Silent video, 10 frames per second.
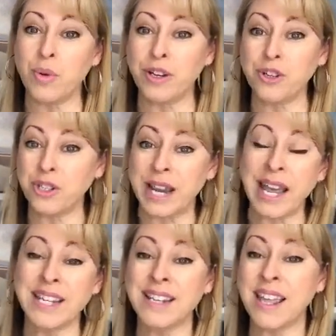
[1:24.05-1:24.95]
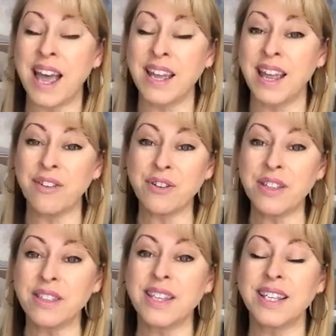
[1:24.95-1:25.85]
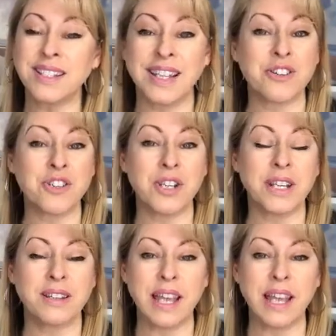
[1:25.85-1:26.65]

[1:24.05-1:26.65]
you understand that everything is energy.